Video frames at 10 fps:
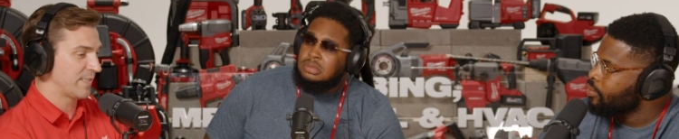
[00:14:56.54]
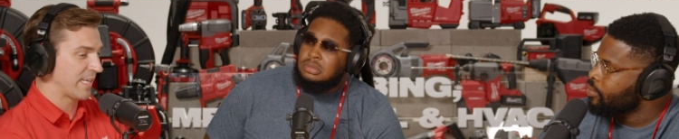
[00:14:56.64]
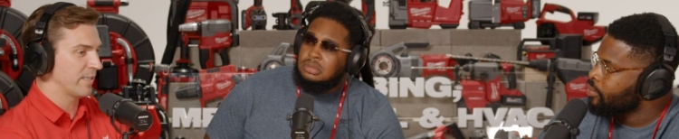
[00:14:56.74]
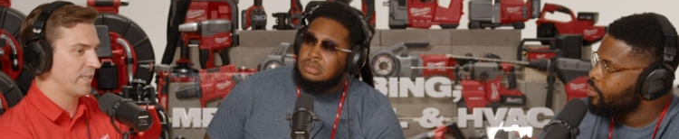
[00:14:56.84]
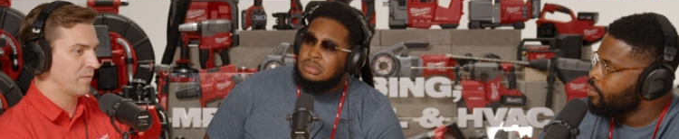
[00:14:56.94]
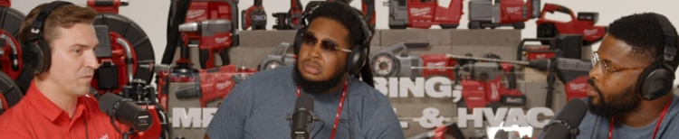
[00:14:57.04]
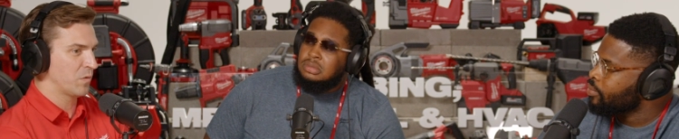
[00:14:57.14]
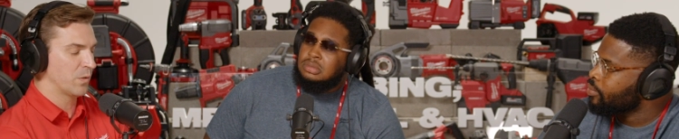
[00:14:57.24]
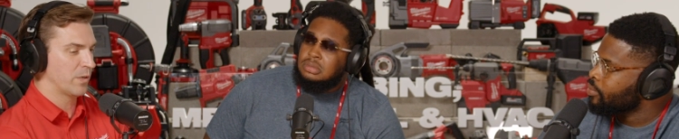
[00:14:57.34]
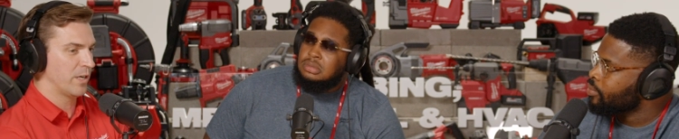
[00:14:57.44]
Speaker 1: send it in
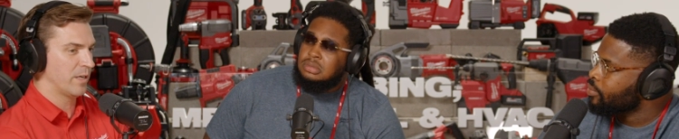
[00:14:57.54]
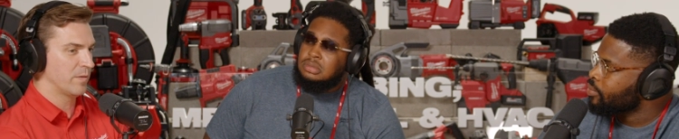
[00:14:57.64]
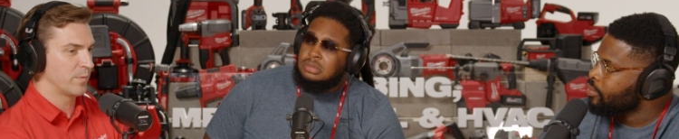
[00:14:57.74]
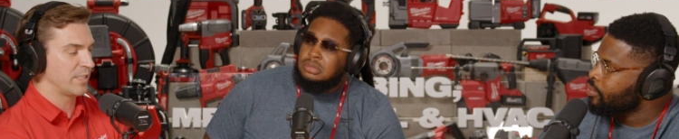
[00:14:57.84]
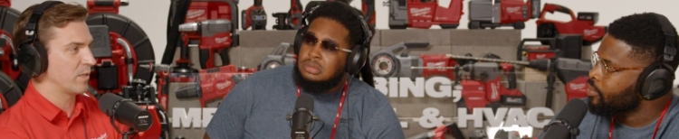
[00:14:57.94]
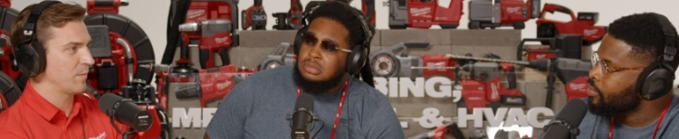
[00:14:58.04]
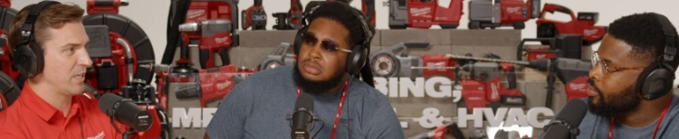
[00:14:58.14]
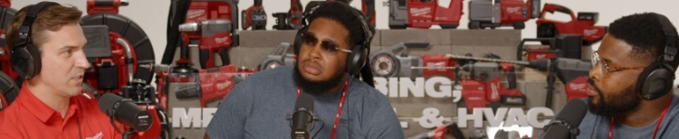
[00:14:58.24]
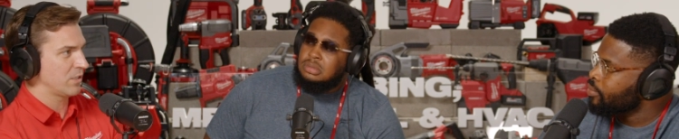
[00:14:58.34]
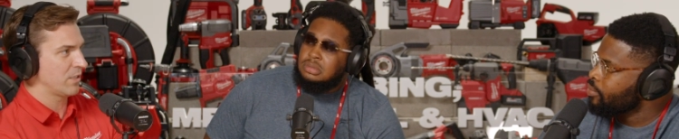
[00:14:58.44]
for uh,
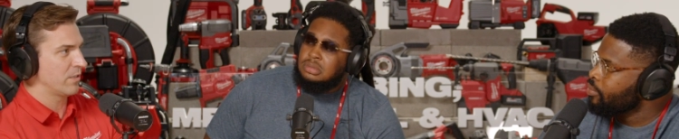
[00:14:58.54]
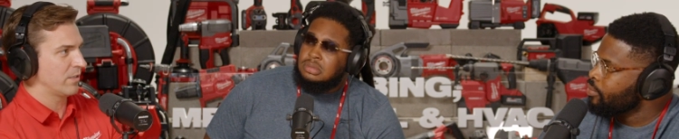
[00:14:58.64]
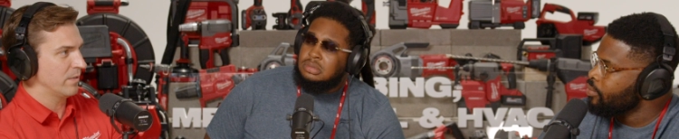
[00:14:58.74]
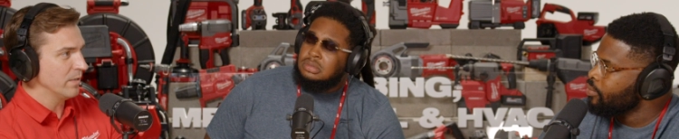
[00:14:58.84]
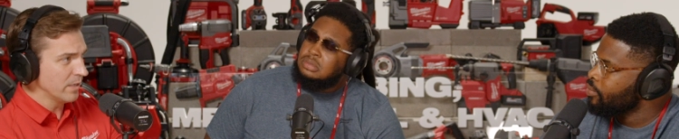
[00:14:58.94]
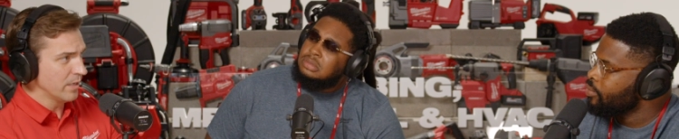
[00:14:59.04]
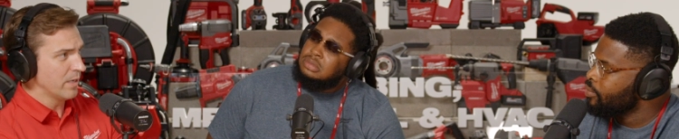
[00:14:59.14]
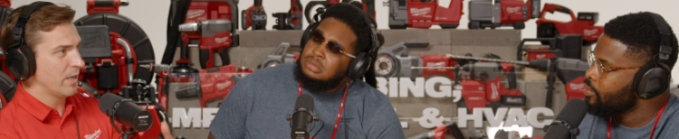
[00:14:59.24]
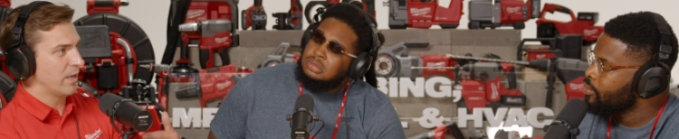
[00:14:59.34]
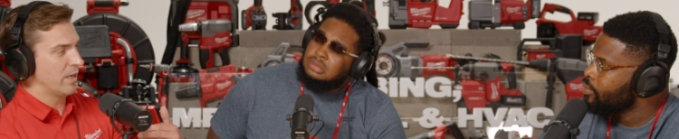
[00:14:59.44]
retermination or
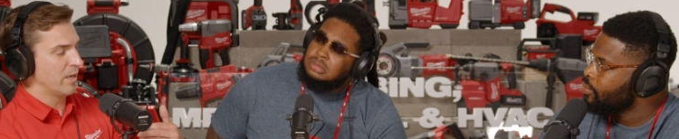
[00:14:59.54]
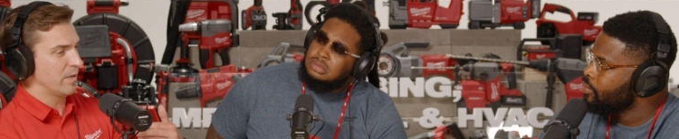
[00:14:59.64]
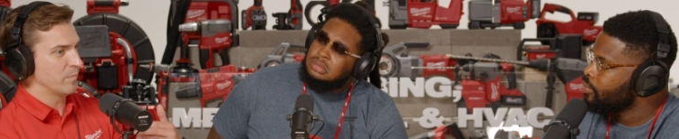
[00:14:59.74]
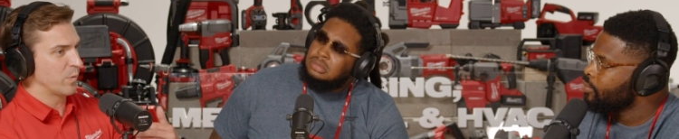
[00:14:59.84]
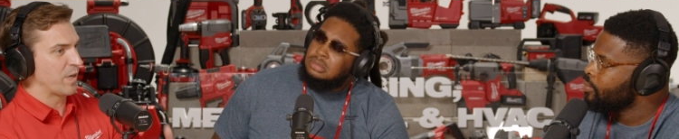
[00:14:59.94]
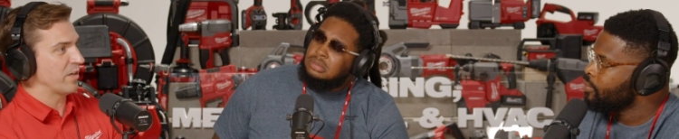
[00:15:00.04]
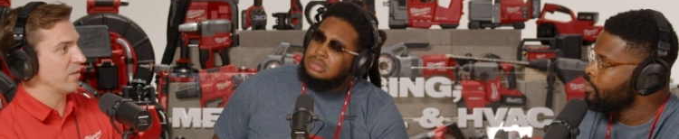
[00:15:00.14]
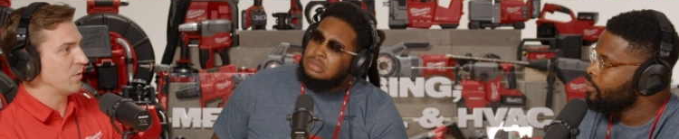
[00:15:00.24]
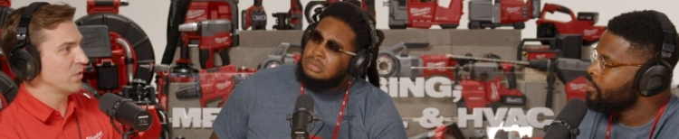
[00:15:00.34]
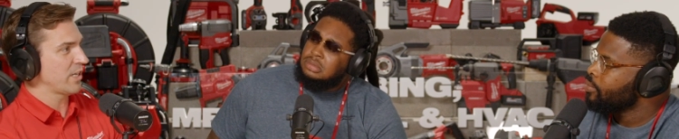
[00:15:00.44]
um, repair
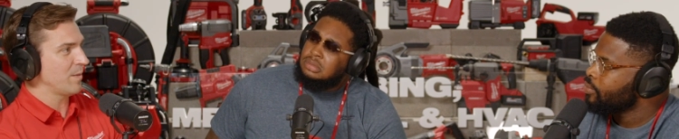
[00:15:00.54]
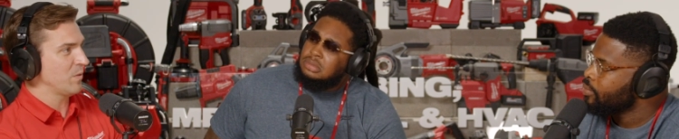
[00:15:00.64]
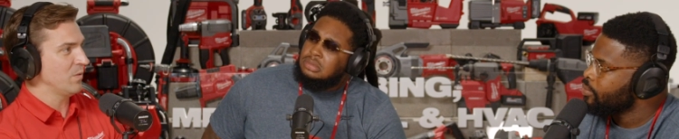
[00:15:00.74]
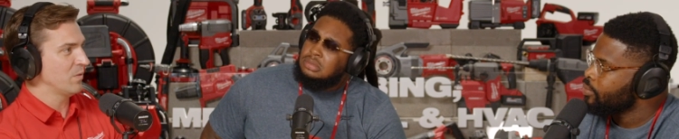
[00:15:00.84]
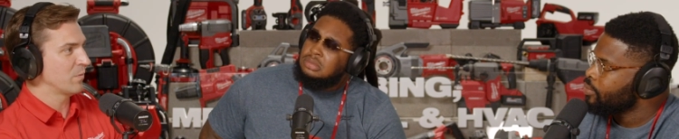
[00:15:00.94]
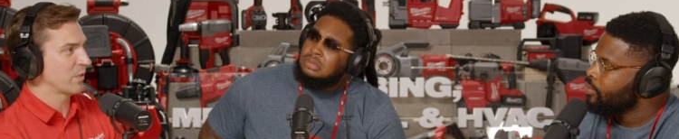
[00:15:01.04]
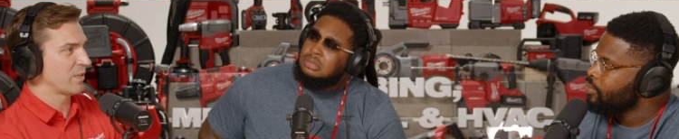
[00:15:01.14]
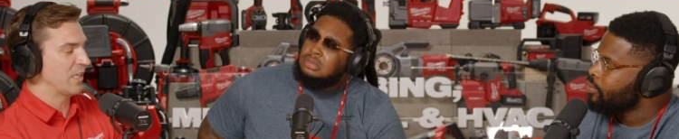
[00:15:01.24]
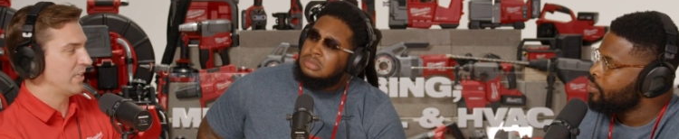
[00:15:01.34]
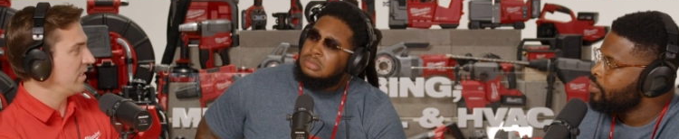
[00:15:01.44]
the push cable, we're
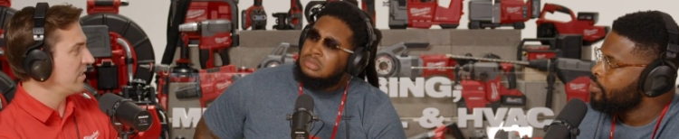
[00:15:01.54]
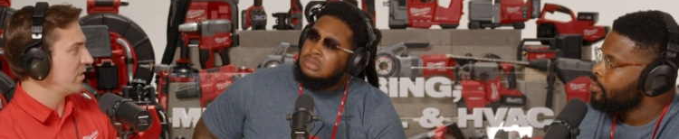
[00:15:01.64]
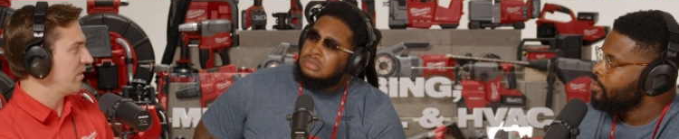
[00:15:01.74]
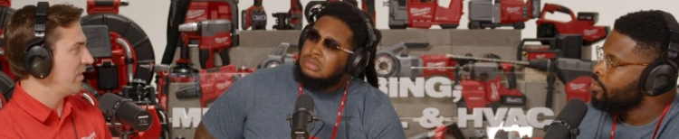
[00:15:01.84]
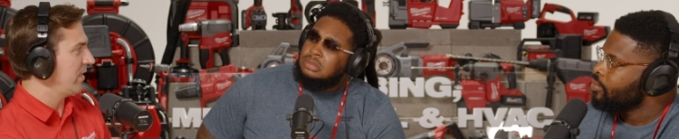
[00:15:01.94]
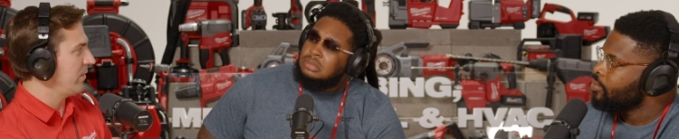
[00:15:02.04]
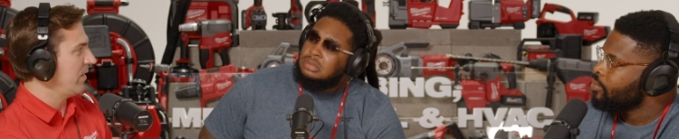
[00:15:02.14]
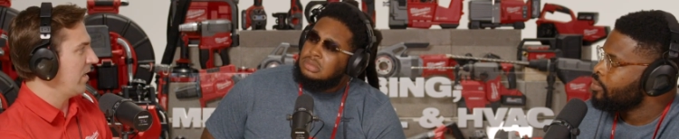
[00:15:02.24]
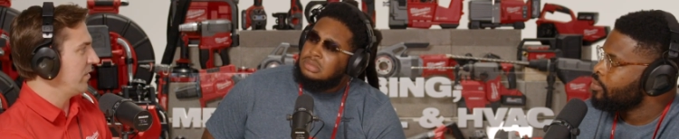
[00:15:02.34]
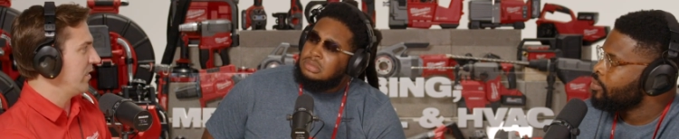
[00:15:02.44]
committed to turning that
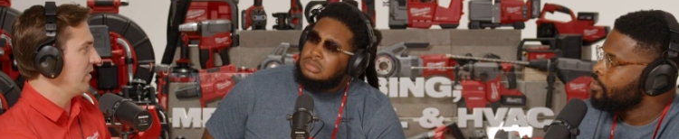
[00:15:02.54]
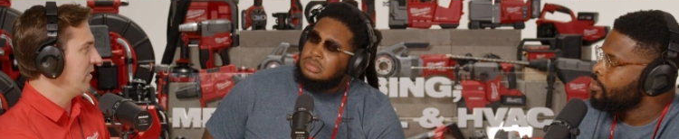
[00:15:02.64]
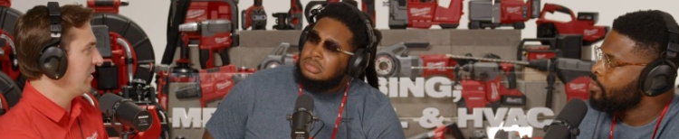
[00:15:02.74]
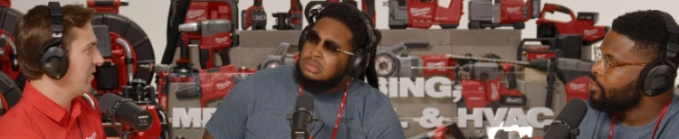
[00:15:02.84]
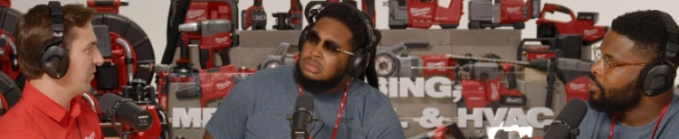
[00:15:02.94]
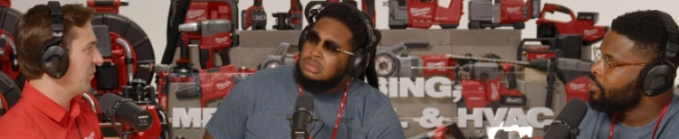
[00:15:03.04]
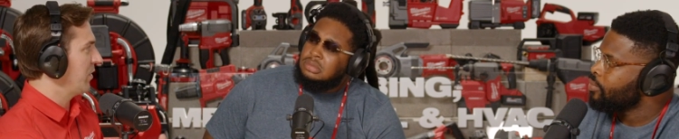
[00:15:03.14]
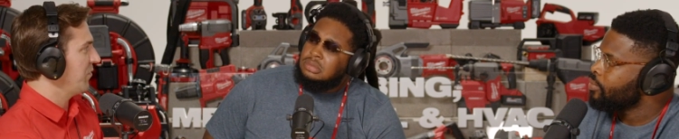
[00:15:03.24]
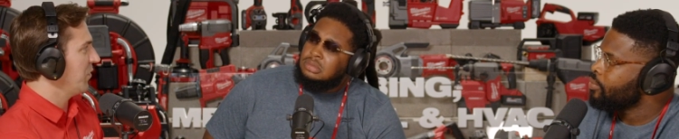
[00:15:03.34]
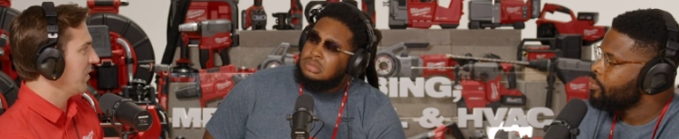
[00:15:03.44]
around in in
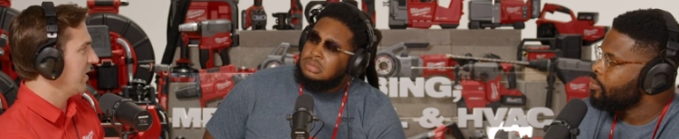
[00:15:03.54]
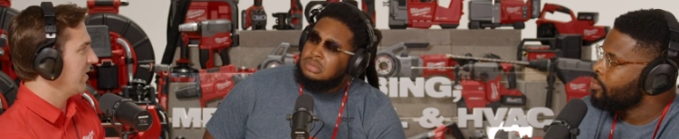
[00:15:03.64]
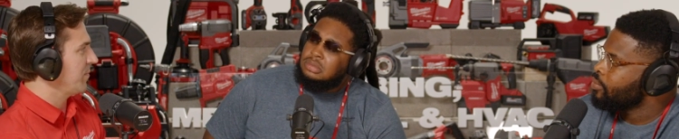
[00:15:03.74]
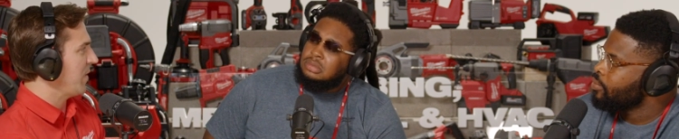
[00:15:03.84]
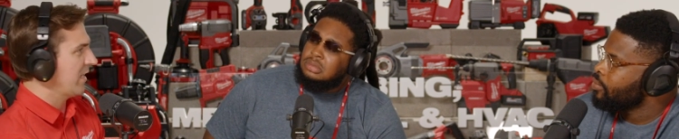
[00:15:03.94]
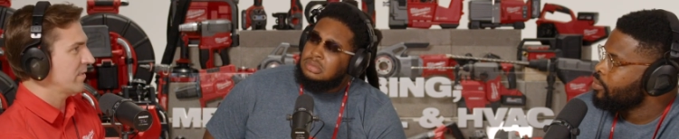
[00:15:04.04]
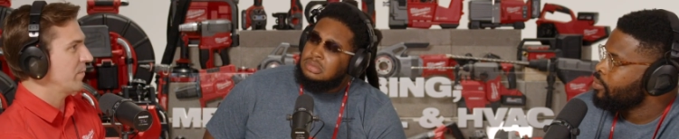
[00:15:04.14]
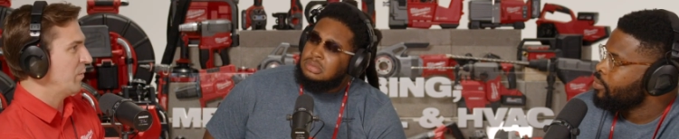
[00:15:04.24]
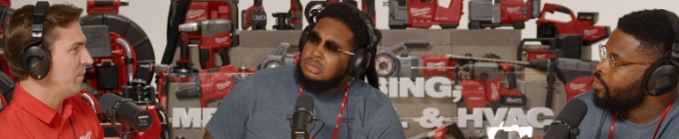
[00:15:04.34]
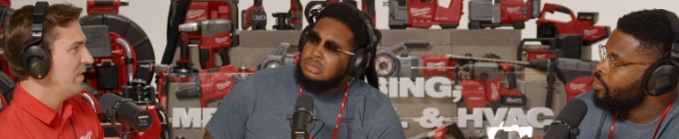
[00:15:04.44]
three to four days
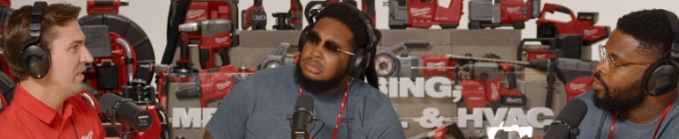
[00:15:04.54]
maximum.